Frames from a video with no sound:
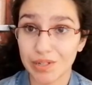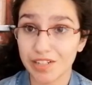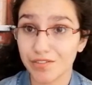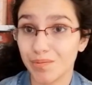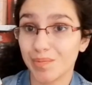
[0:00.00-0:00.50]

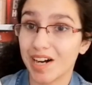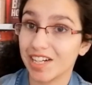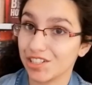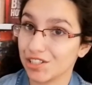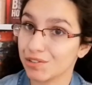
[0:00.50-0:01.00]
Grave
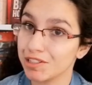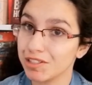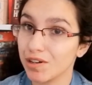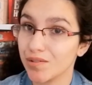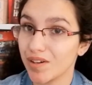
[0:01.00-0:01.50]
by J.
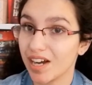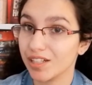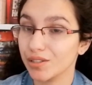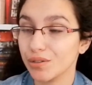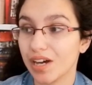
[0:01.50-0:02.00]
Kristoff.
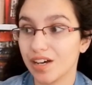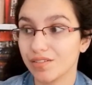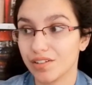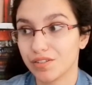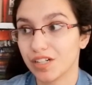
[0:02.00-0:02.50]
I do
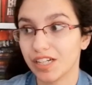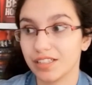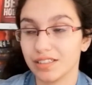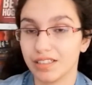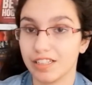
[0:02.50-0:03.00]
have
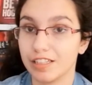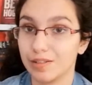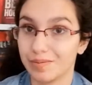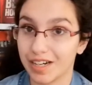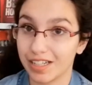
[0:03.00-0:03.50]
Nevernight
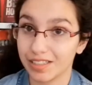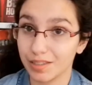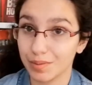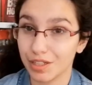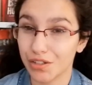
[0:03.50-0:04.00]
in my
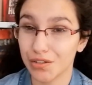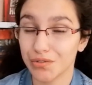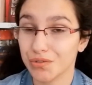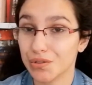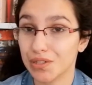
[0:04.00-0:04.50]

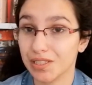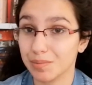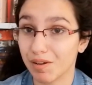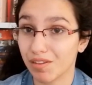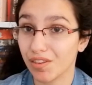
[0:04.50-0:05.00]
TBR for
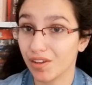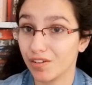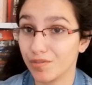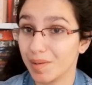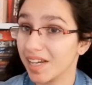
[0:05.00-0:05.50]
the month
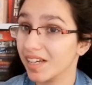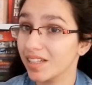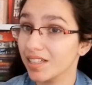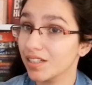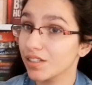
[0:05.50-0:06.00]
of
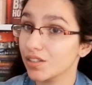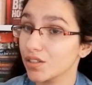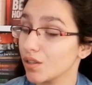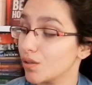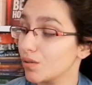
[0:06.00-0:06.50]
May,
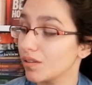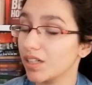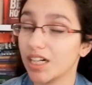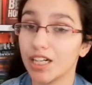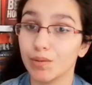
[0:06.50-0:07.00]
so
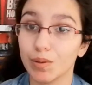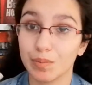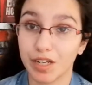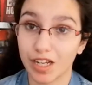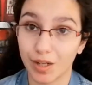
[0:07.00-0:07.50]
I
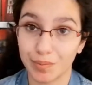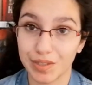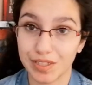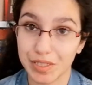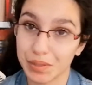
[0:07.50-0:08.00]
will pick up
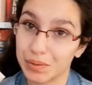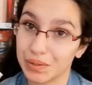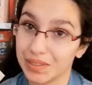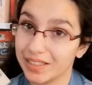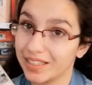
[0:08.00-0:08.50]
the
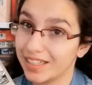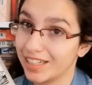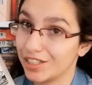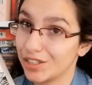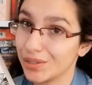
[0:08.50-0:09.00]
sequel
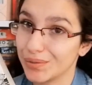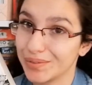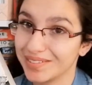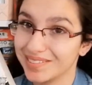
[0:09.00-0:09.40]
in June.